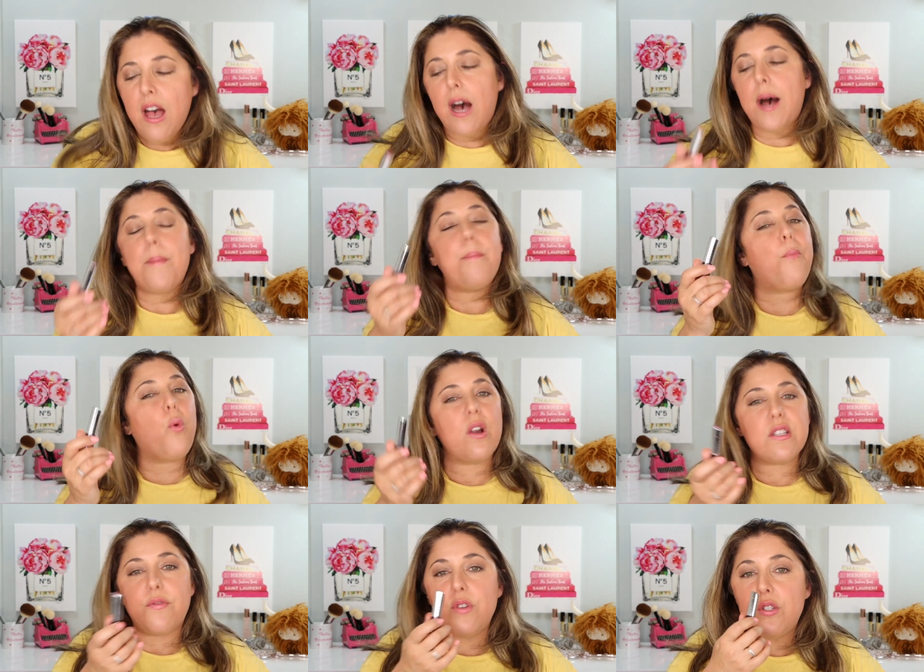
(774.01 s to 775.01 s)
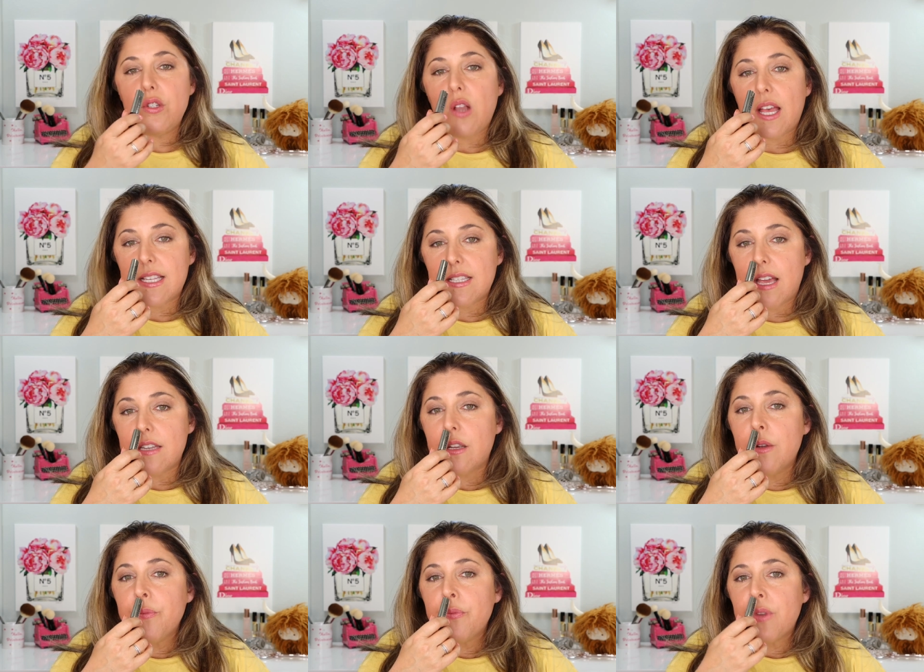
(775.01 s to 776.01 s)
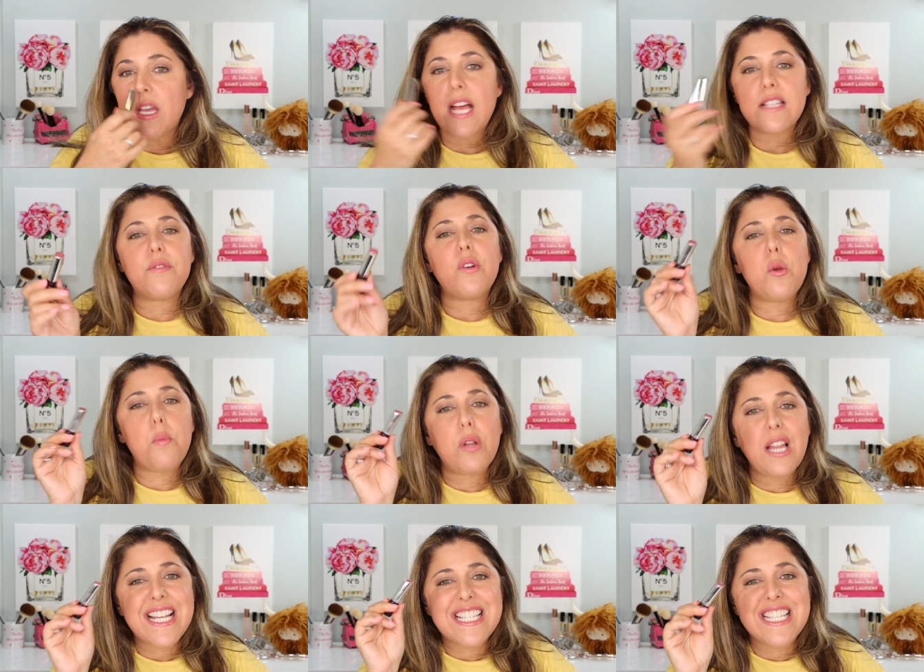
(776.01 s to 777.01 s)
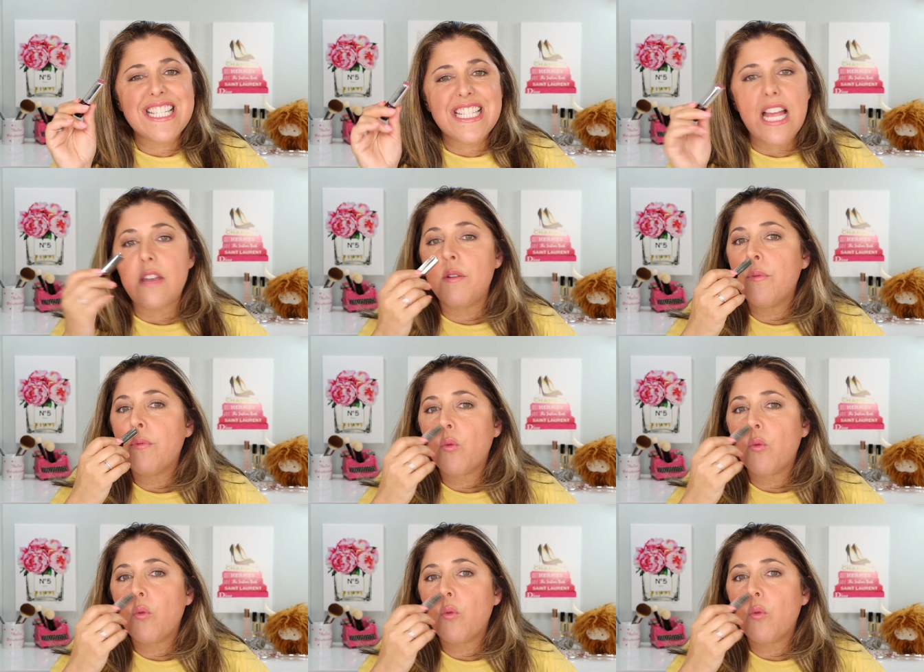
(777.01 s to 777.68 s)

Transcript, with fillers: Um, whereas if you do like scent, it has a very pleasant scent